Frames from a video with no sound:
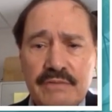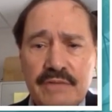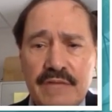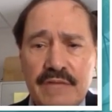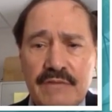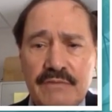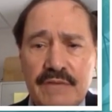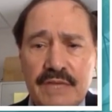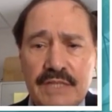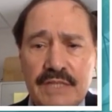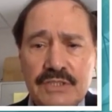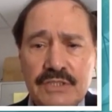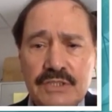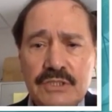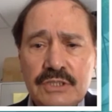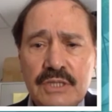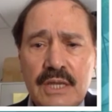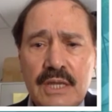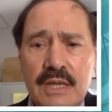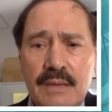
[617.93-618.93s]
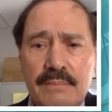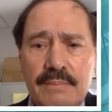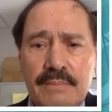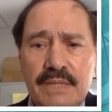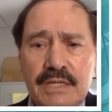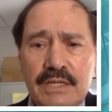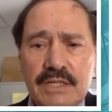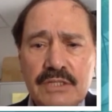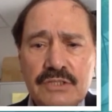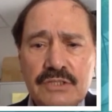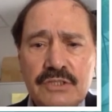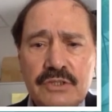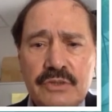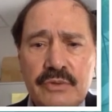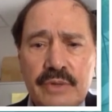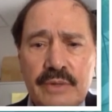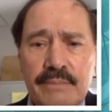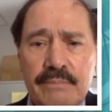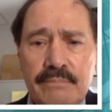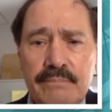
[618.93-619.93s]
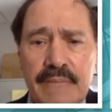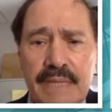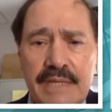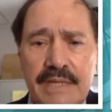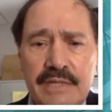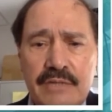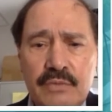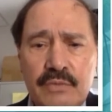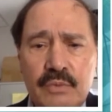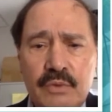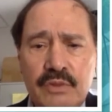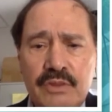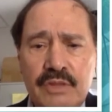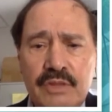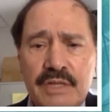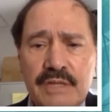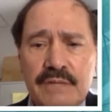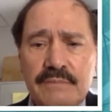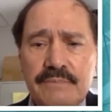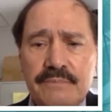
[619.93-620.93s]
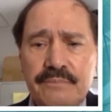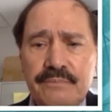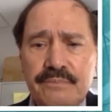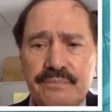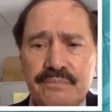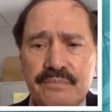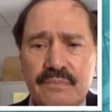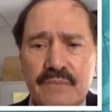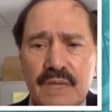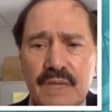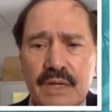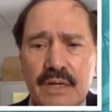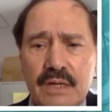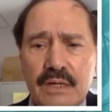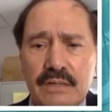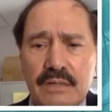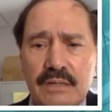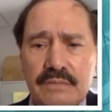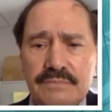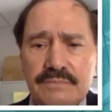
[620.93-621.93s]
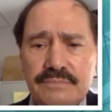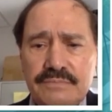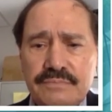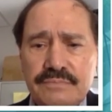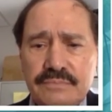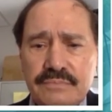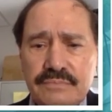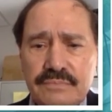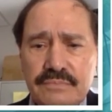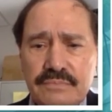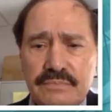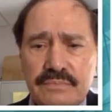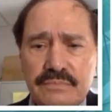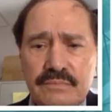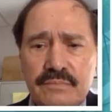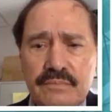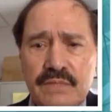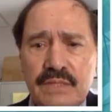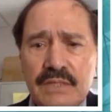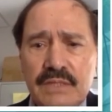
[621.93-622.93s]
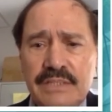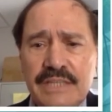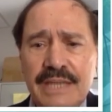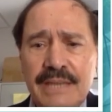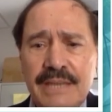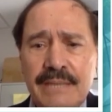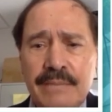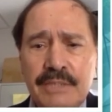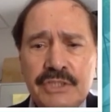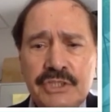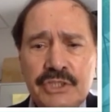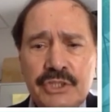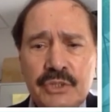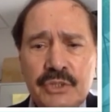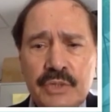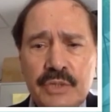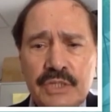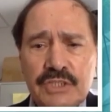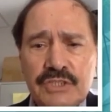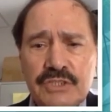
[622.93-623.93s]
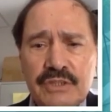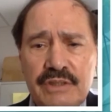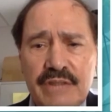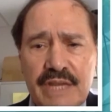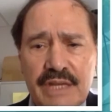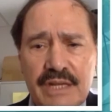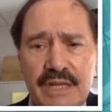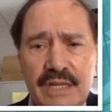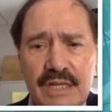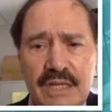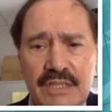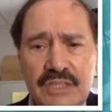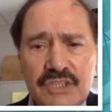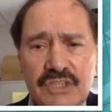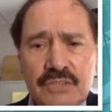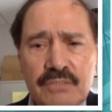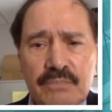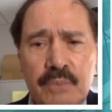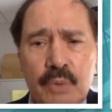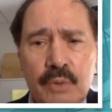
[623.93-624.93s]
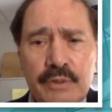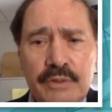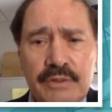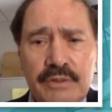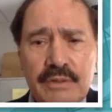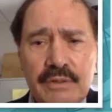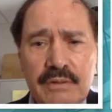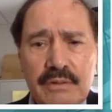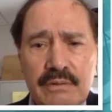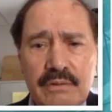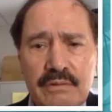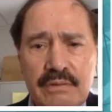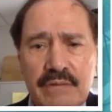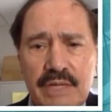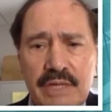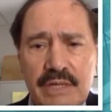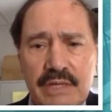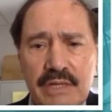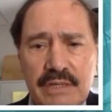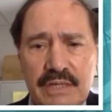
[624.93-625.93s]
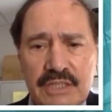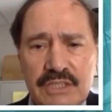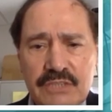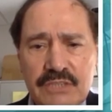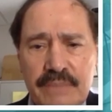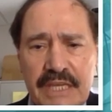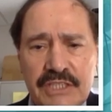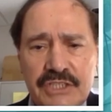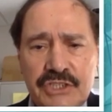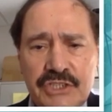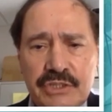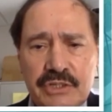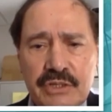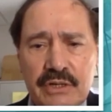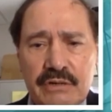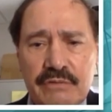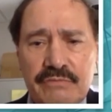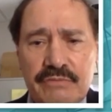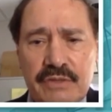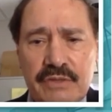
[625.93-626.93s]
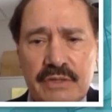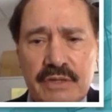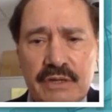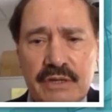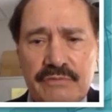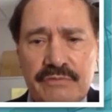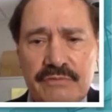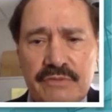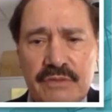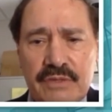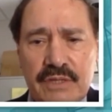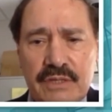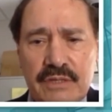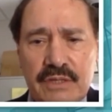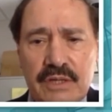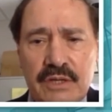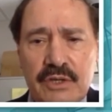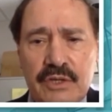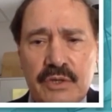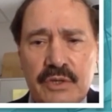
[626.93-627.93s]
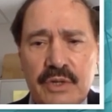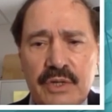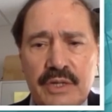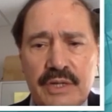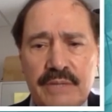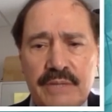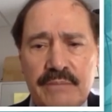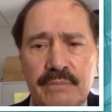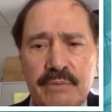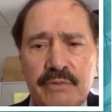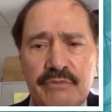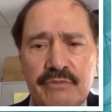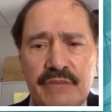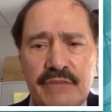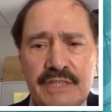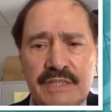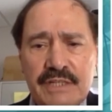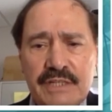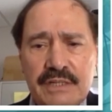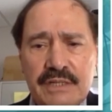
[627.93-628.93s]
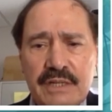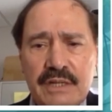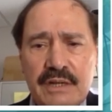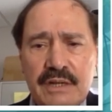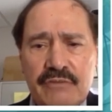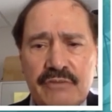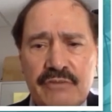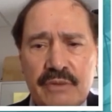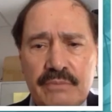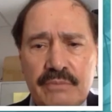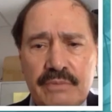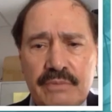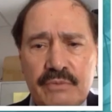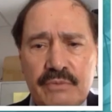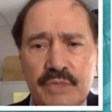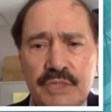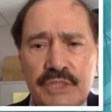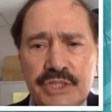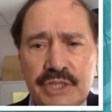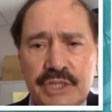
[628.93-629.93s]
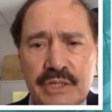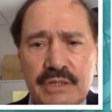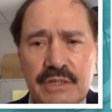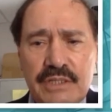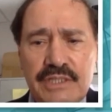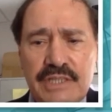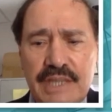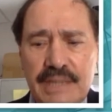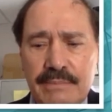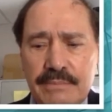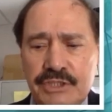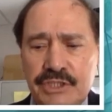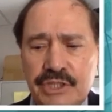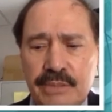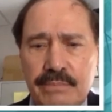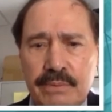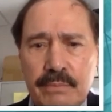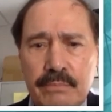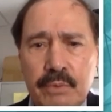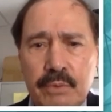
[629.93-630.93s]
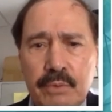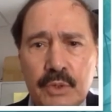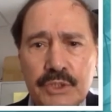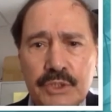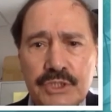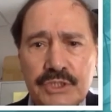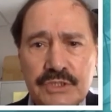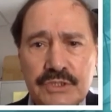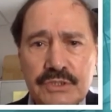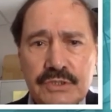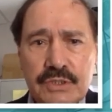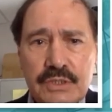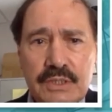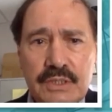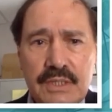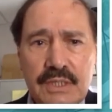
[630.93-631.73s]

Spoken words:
advances, because they're embedded within uh, damaged units that support the expansion of the lung unit and prevent it from reaching damaging proportions.